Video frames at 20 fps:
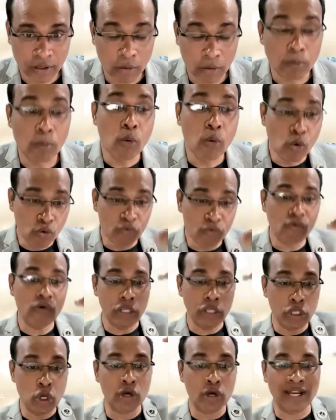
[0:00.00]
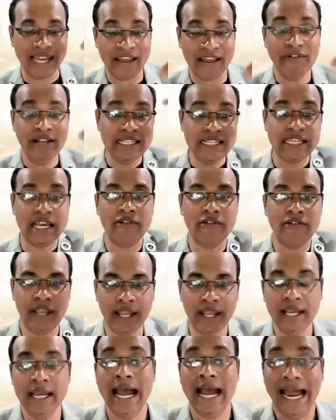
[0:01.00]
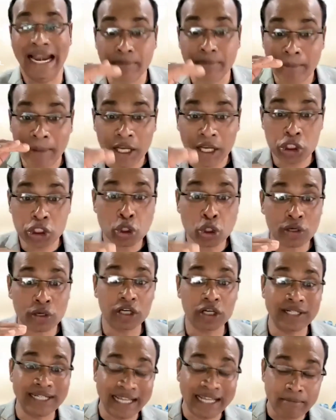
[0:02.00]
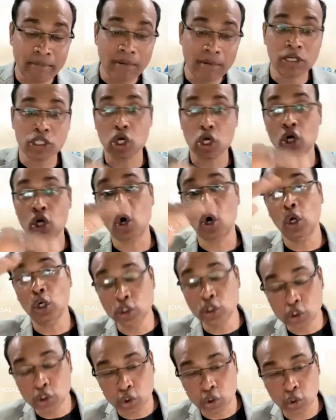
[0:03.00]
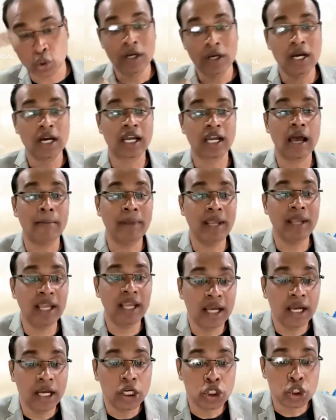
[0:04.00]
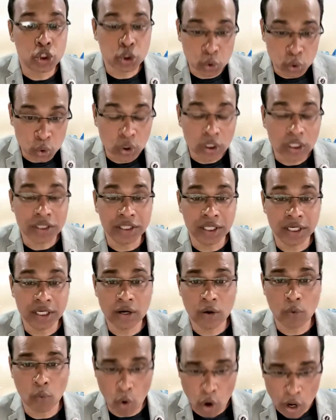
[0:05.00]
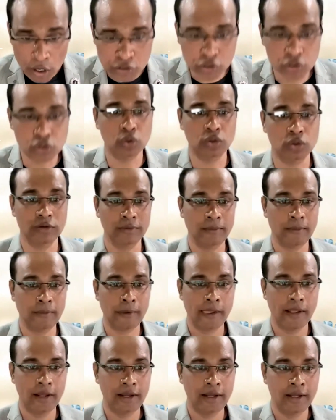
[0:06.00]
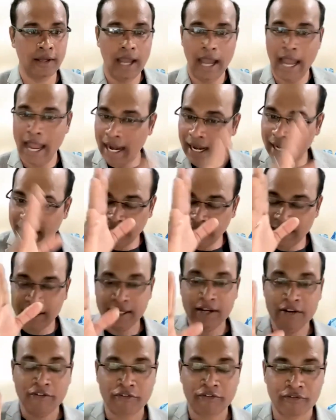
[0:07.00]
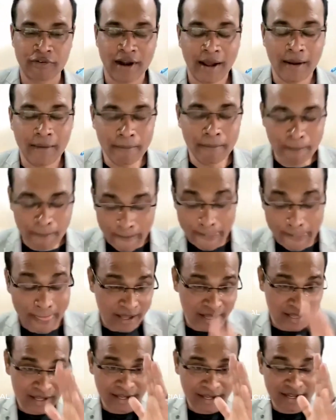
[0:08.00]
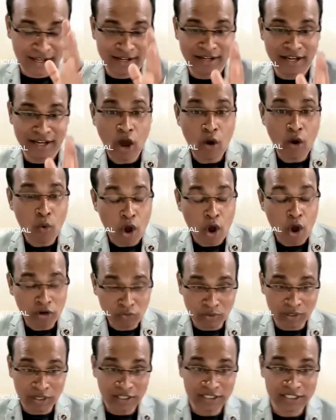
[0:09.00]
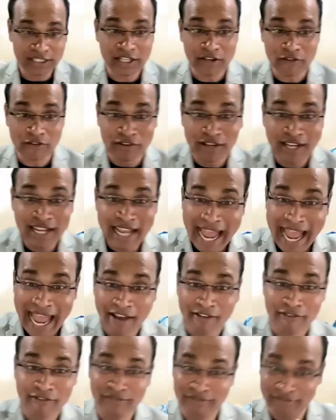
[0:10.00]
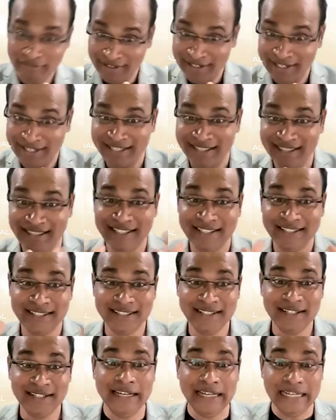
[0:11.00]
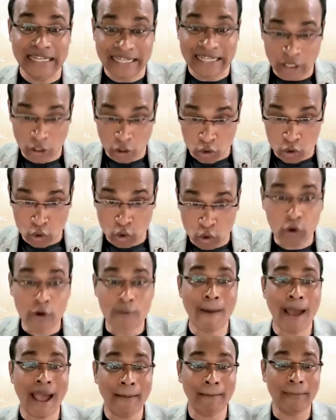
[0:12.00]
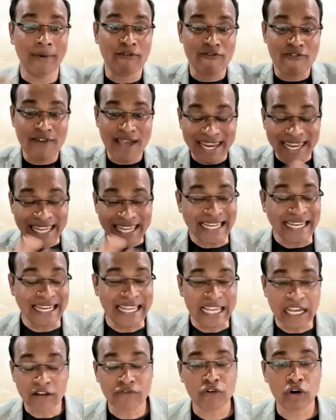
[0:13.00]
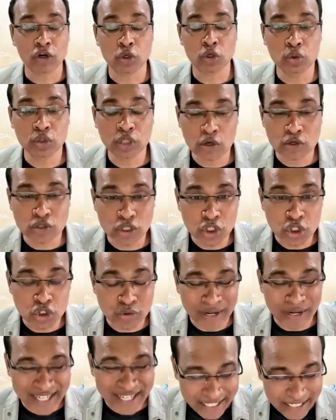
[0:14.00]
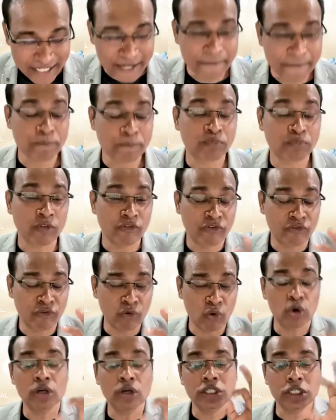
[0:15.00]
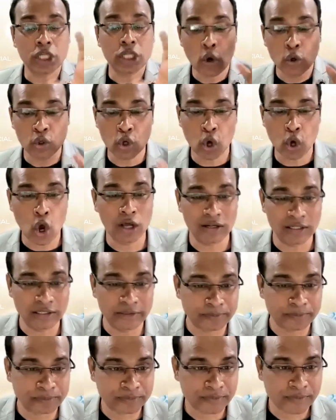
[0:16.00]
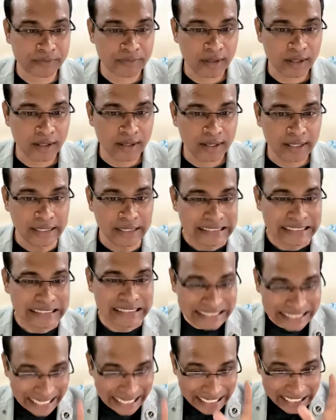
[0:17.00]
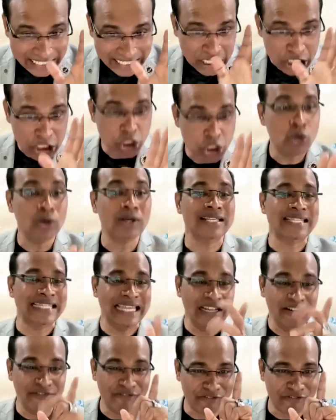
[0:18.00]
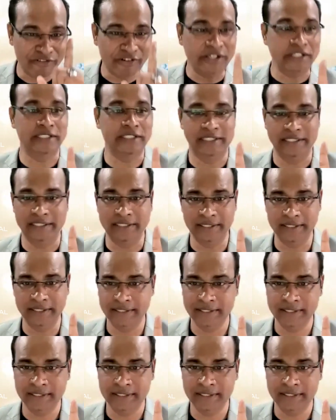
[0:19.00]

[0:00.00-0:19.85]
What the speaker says: Move your levels away and make sure your team members are also coming to the war zone. And from now onwards, we have the roadmap very clear for 2024 Town Hall. Set yourself first.